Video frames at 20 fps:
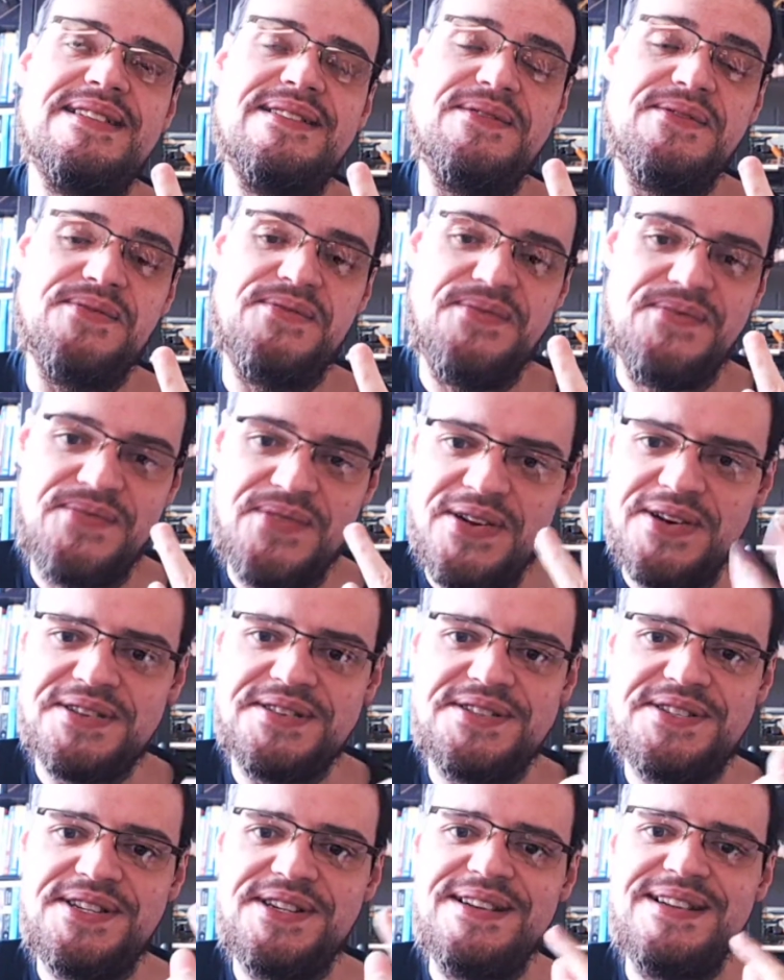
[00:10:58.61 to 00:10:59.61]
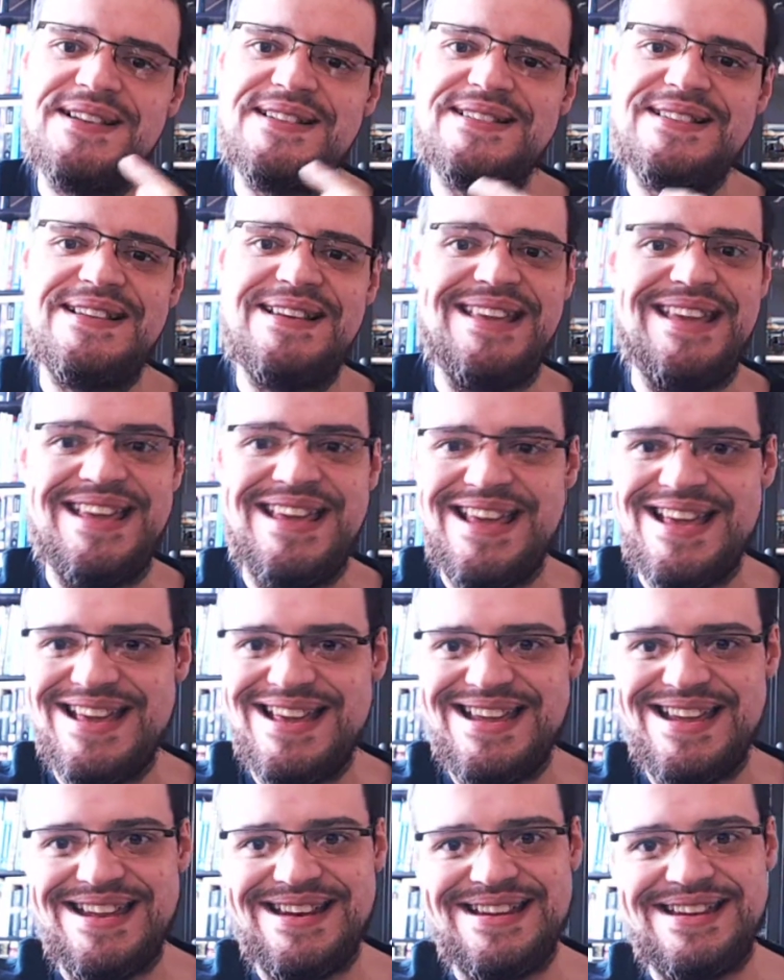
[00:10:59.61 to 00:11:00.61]
unfortunately
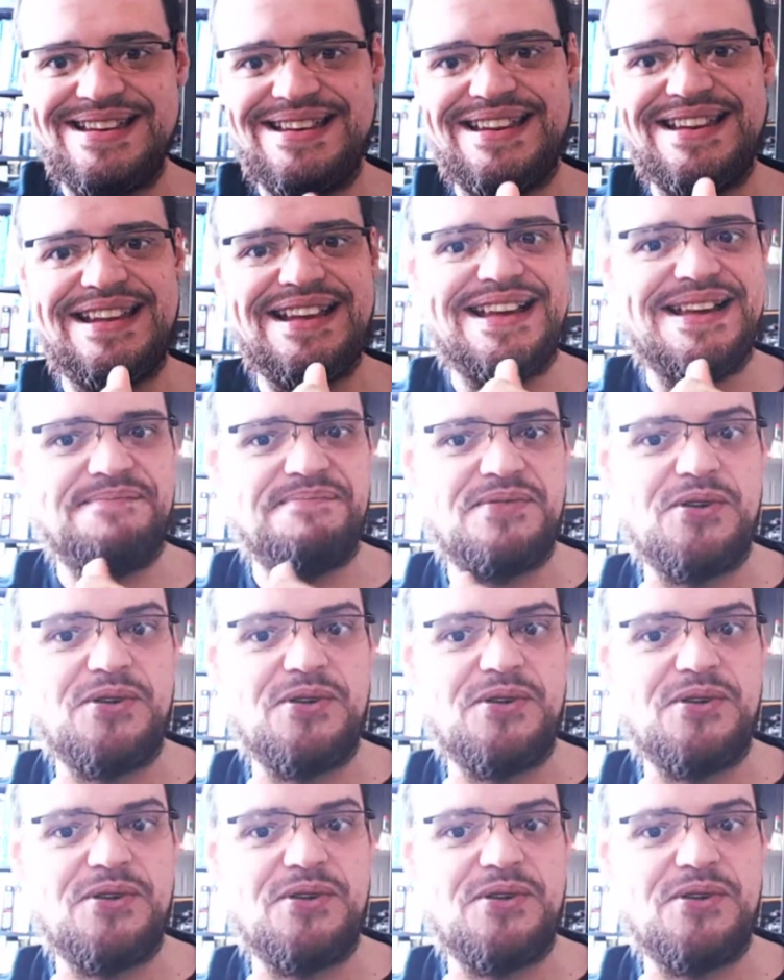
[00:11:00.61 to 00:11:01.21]
I ended up